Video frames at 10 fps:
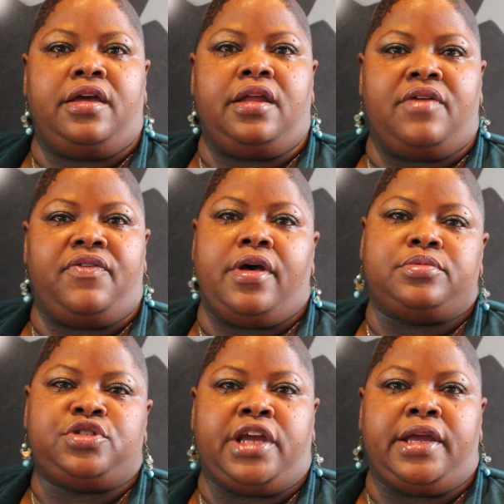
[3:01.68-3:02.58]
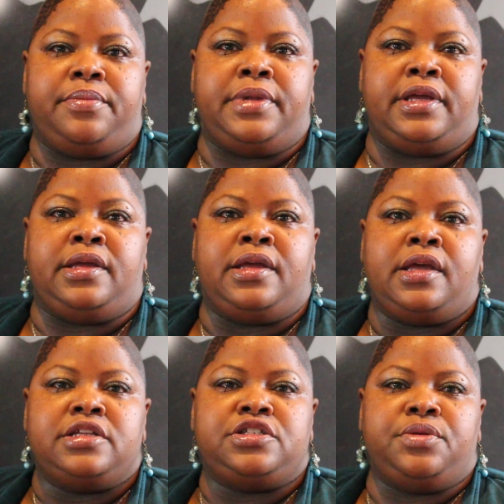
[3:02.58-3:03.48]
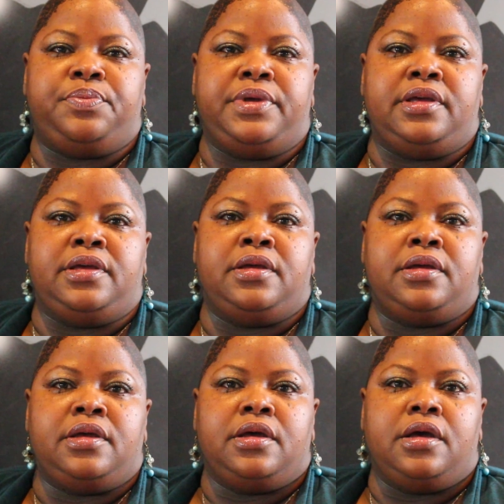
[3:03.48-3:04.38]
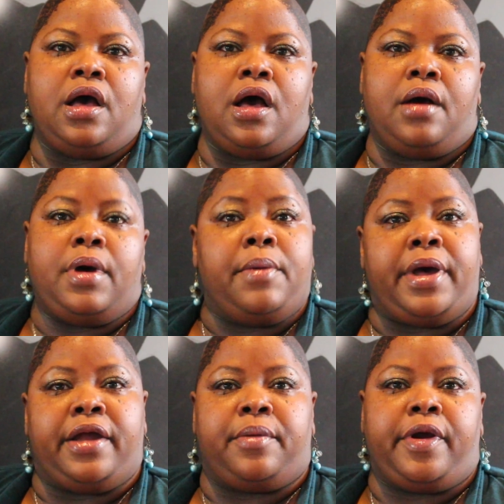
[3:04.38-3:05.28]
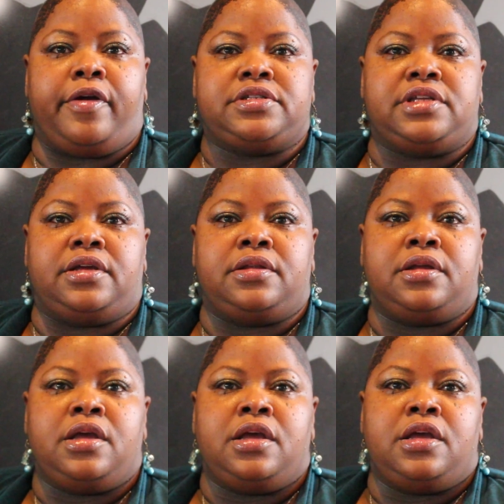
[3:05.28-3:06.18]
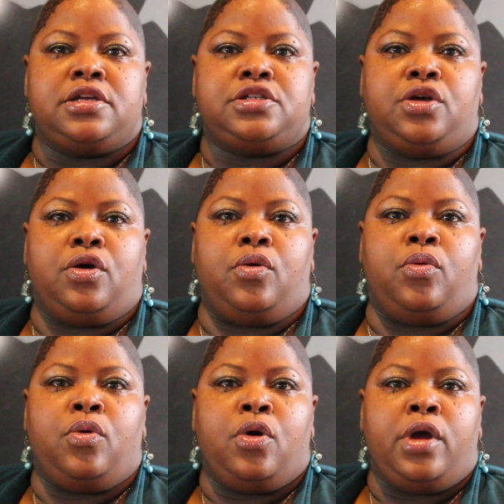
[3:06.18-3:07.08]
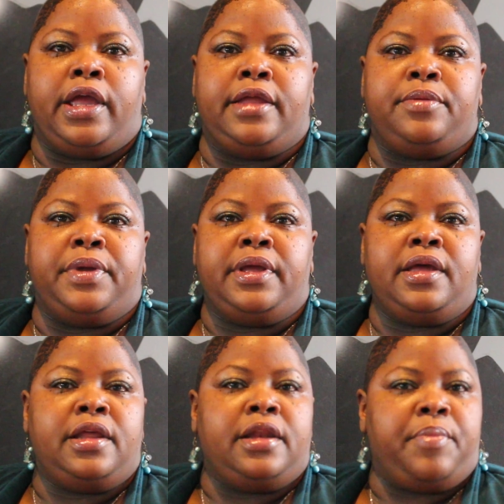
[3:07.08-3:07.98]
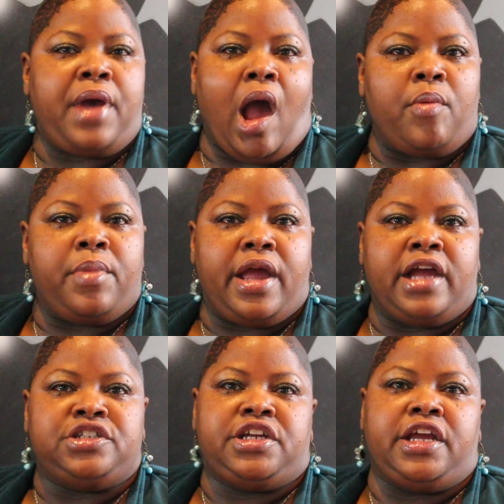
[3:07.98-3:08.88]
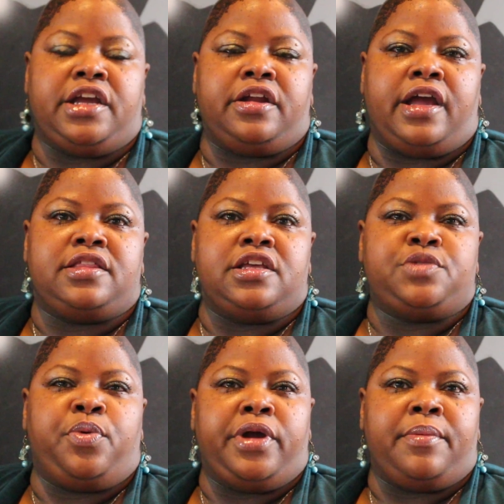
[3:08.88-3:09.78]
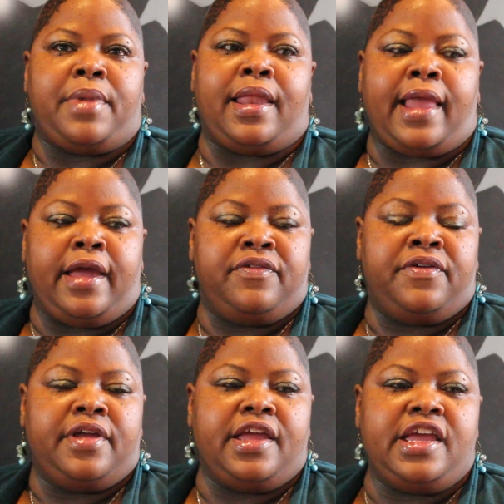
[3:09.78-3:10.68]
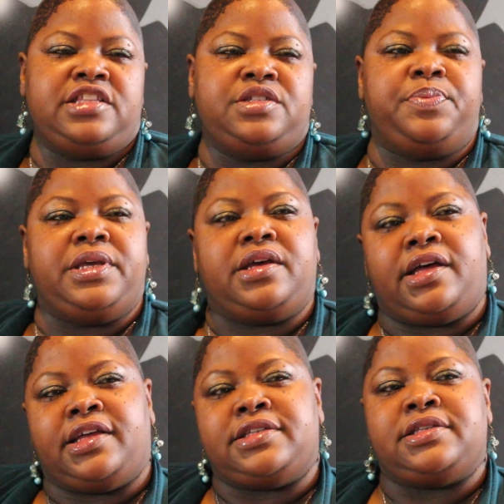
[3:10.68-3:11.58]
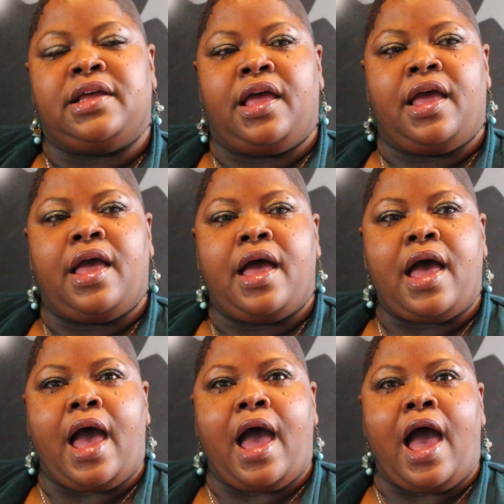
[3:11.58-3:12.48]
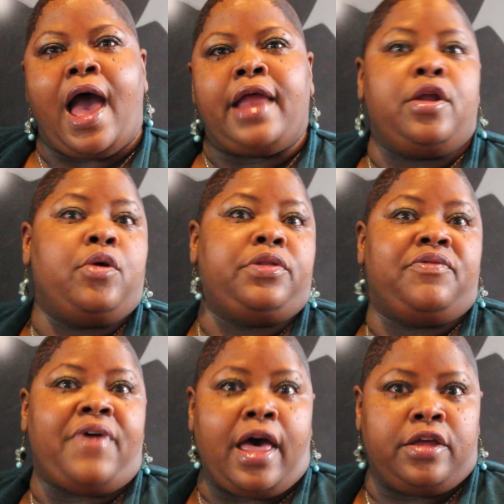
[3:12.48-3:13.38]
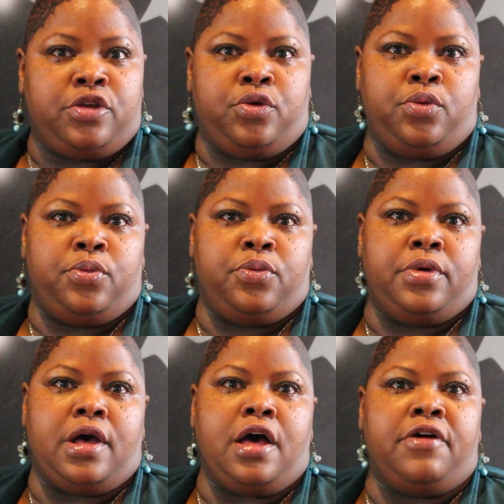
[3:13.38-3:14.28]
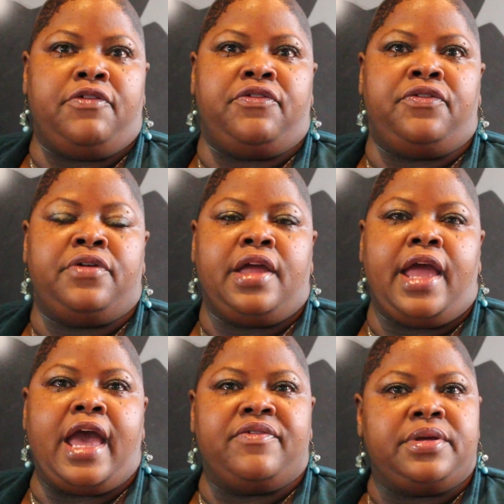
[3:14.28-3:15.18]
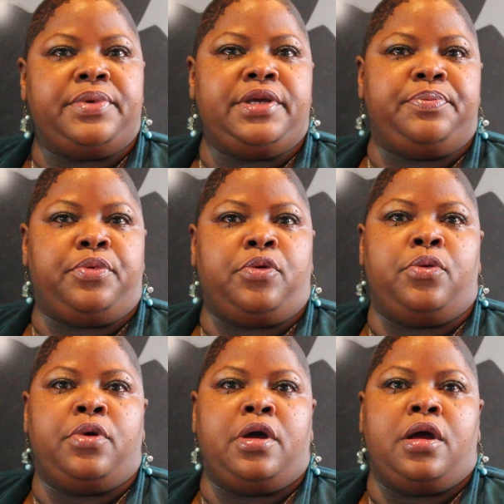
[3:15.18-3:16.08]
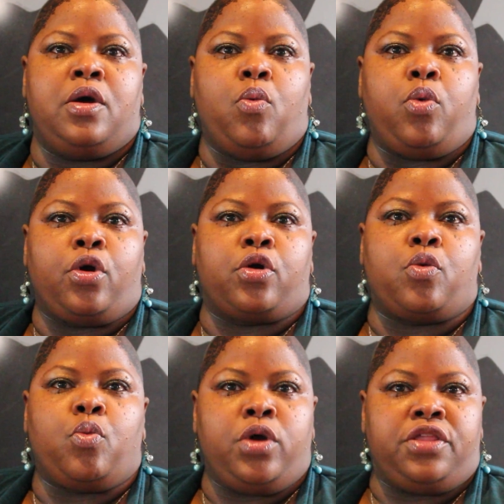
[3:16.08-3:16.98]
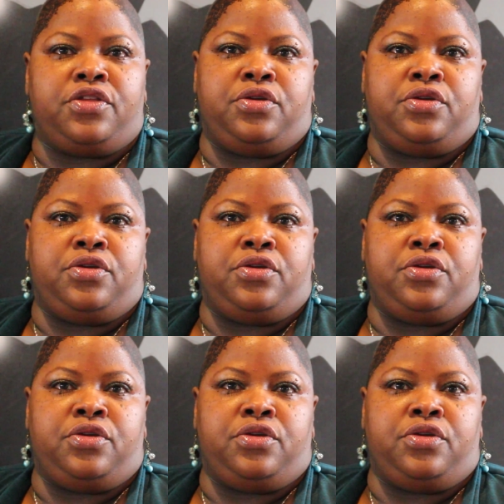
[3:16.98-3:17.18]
could have helped shape me to be a better person. So in being an empowerment educator at this point in my life, it's because I know the value of having people work with